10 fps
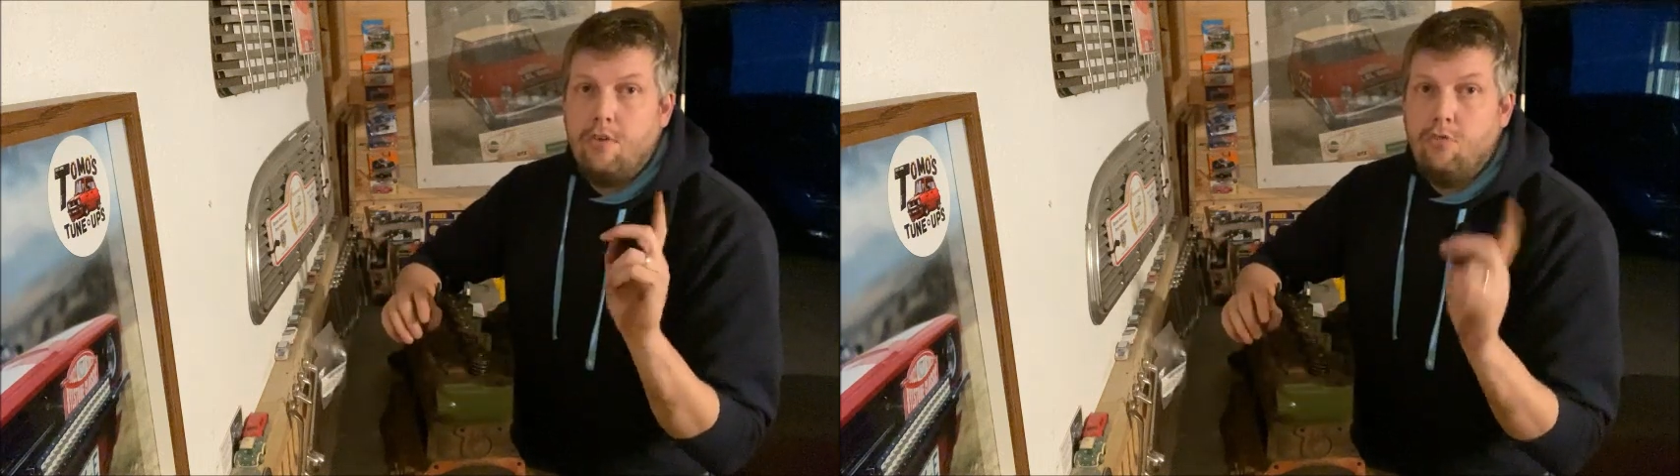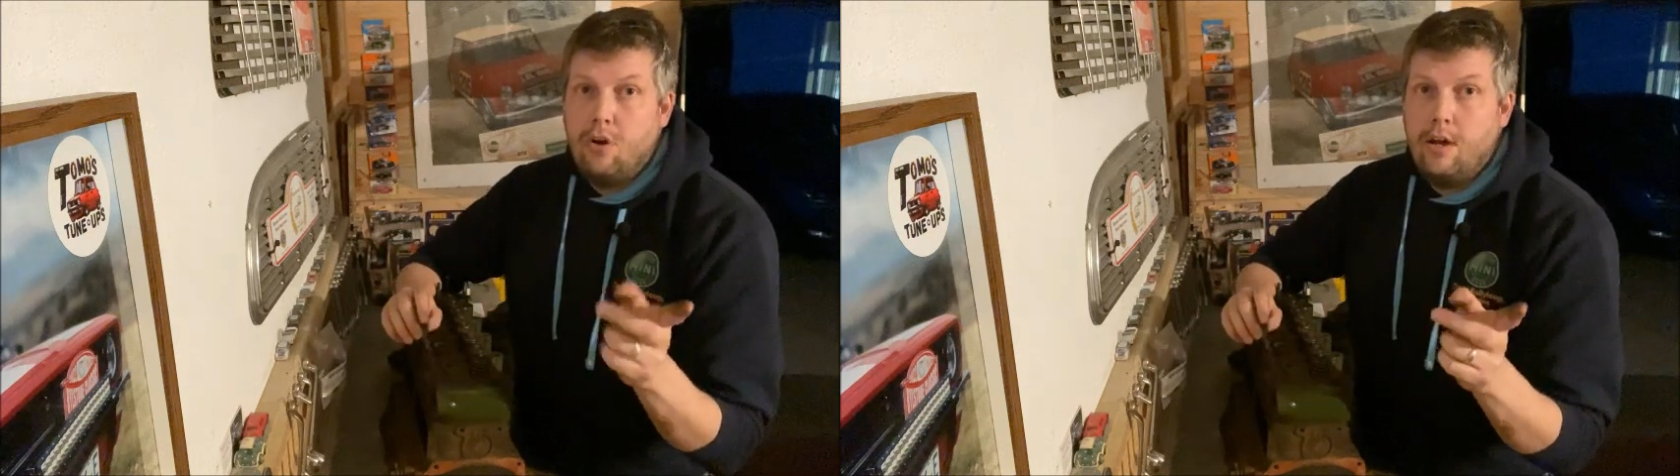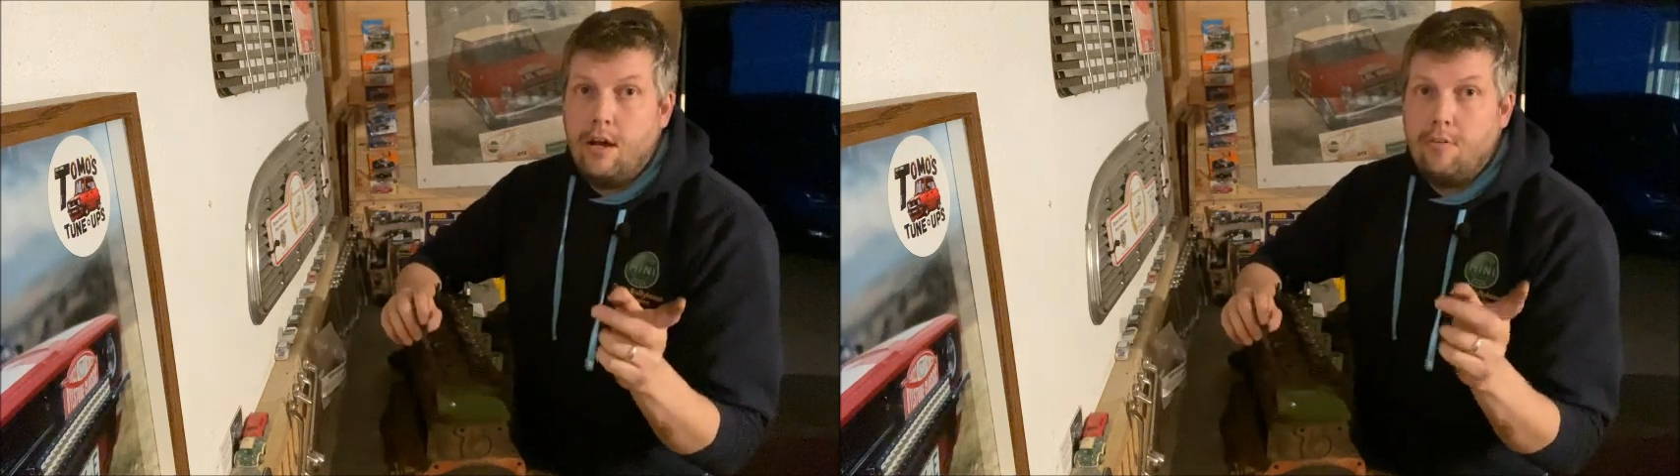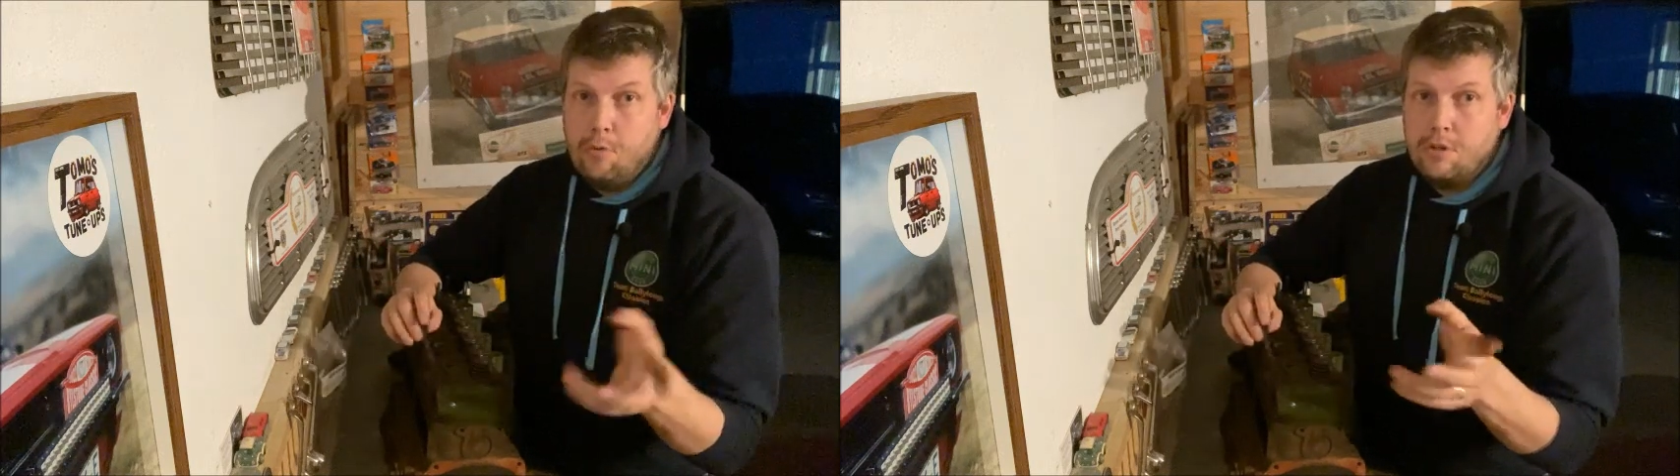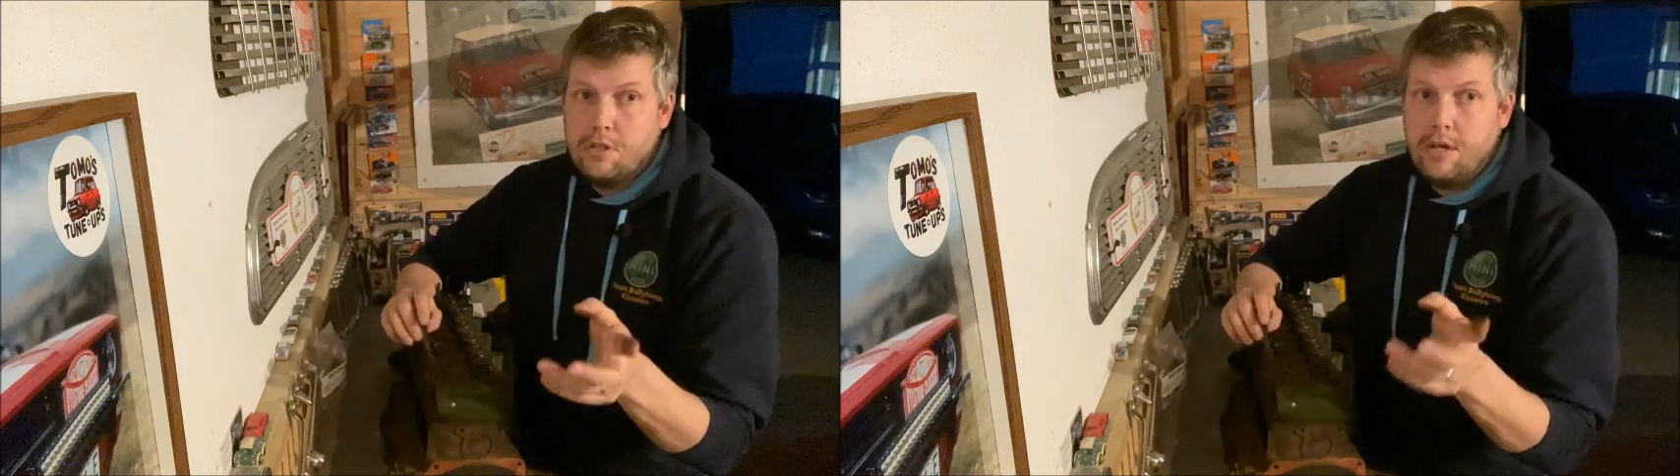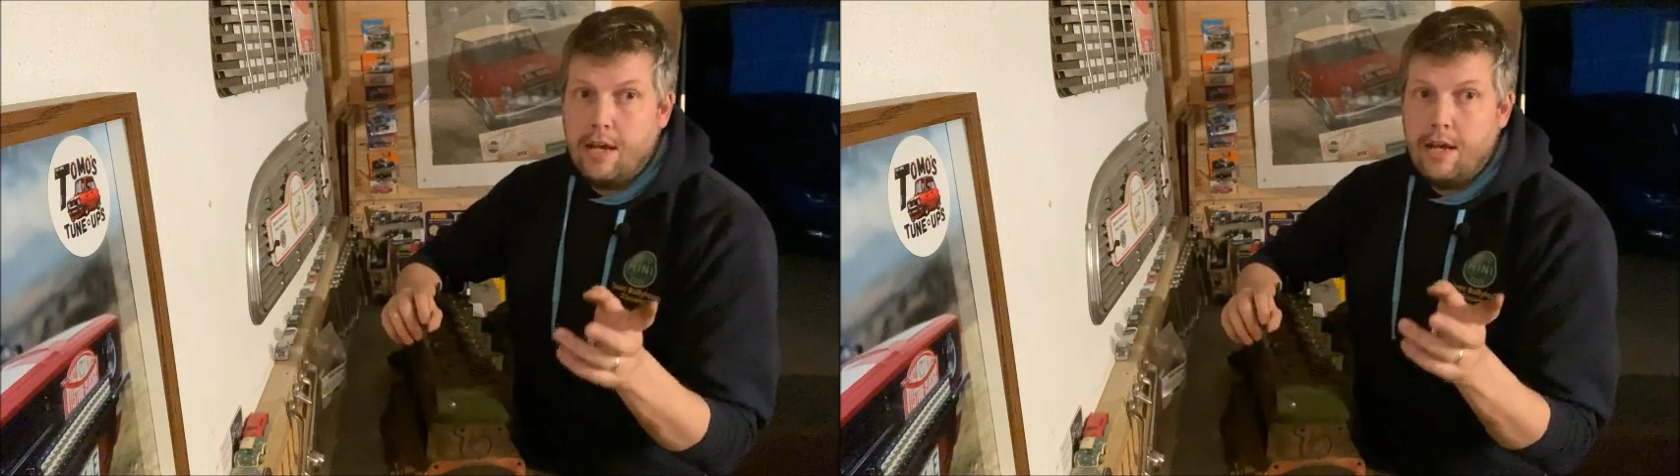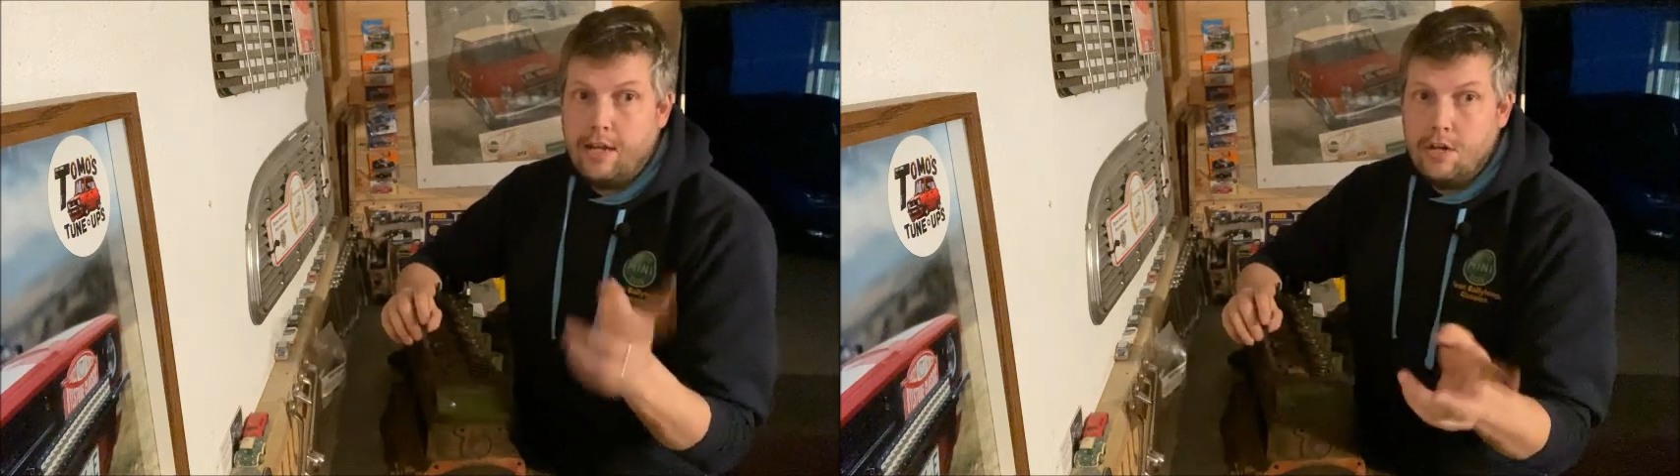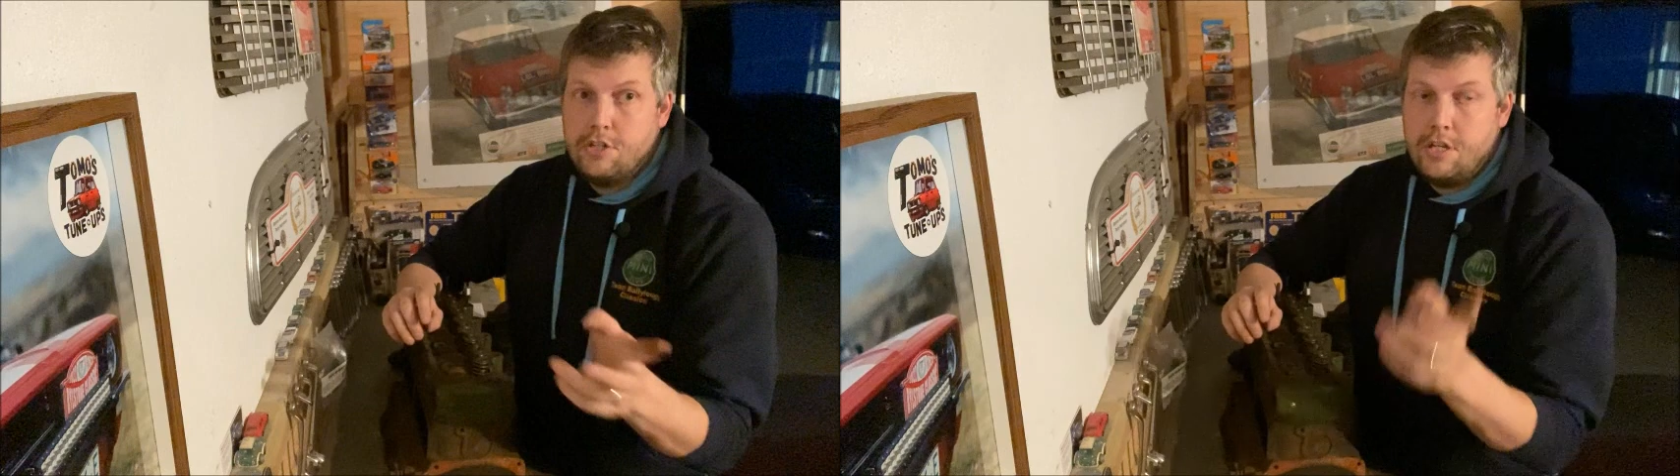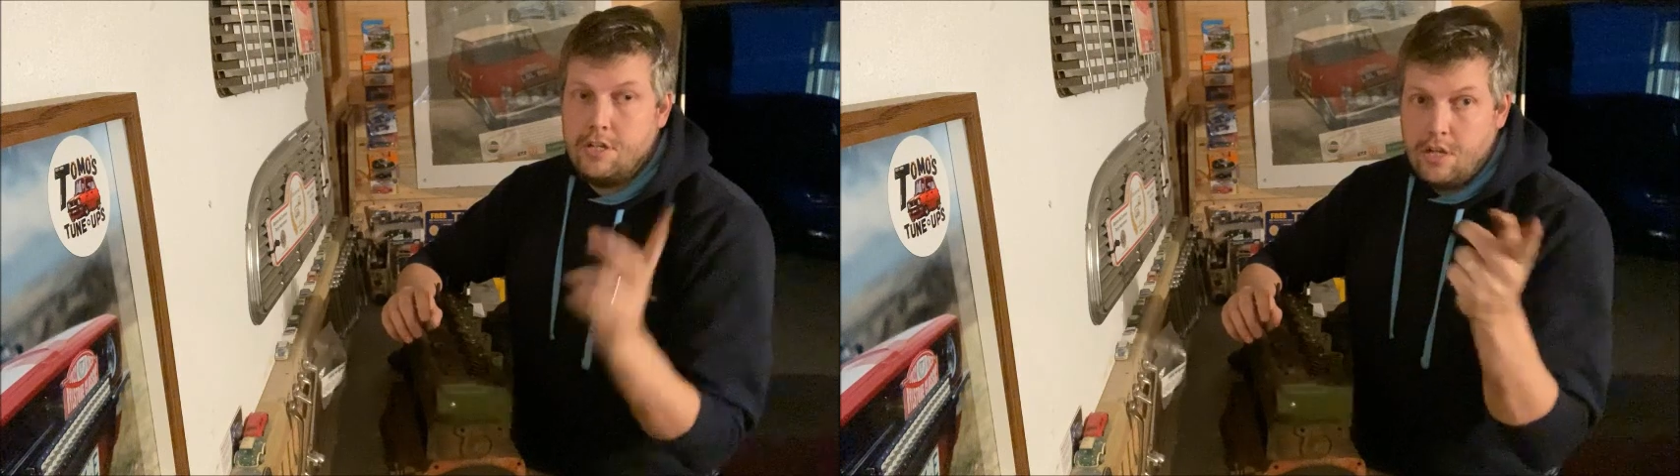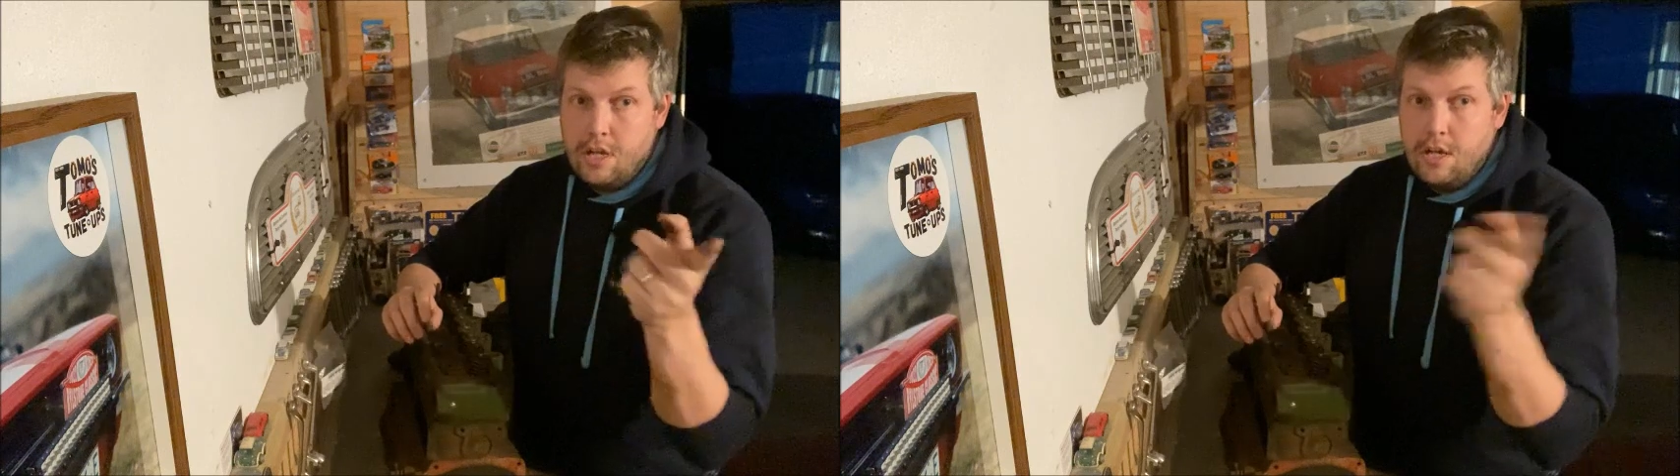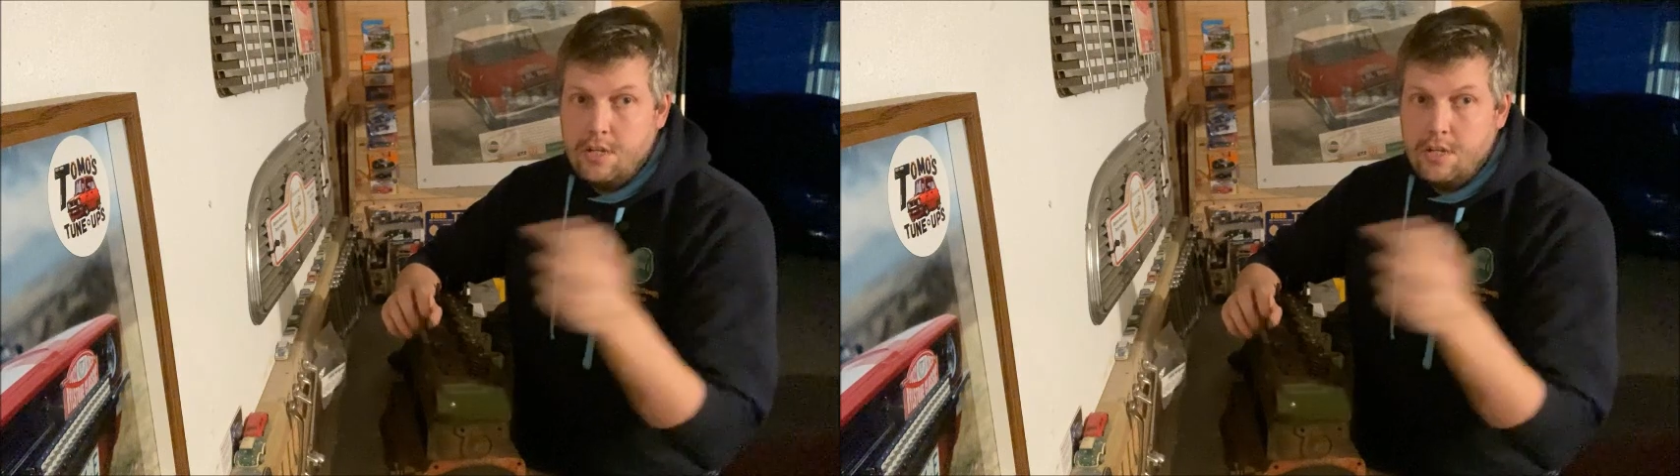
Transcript: rote gear change